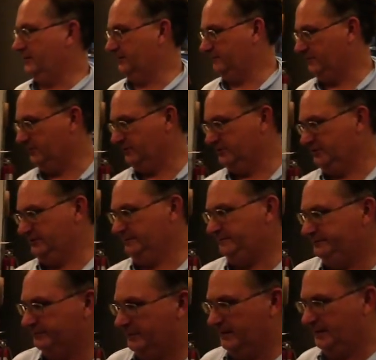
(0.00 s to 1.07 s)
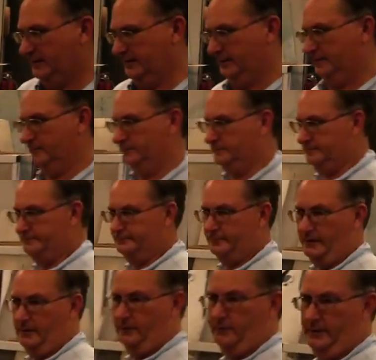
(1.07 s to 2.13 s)
conversion. Um,
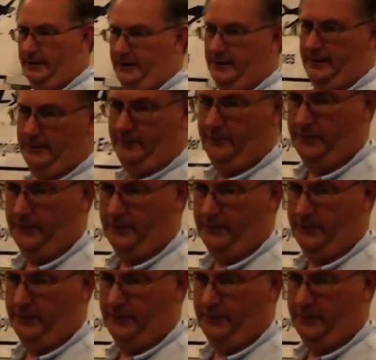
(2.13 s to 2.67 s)
we have